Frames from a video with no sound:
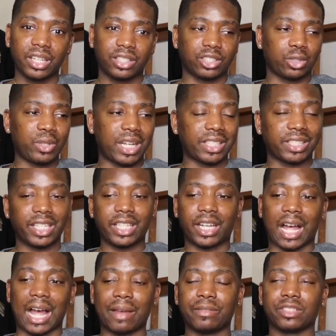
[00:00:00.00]
So you got to
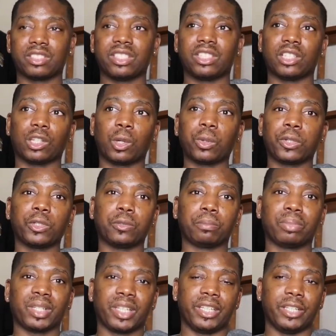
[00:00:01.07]
think, obviously, the longer you
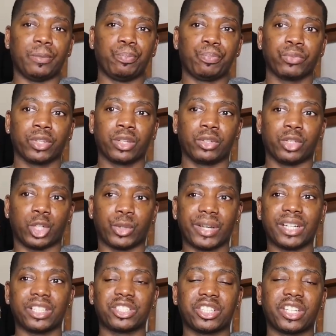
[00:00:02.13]
play, the
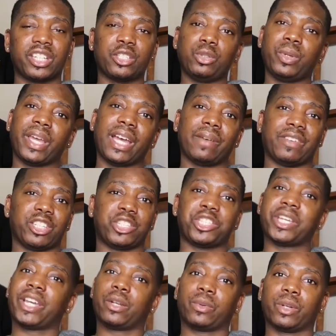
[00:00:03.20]
greater chance you have at
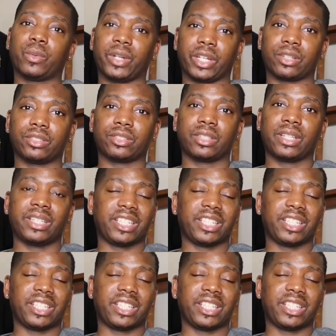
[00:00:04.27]
shattering records.